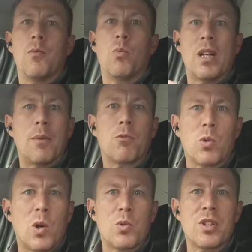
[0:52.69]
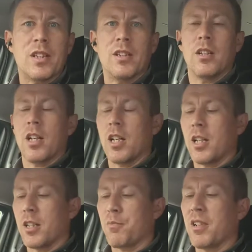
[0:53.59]
when I'm quoting
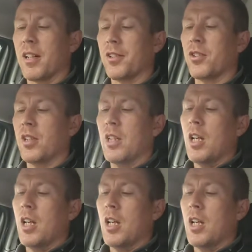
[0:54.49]
the price.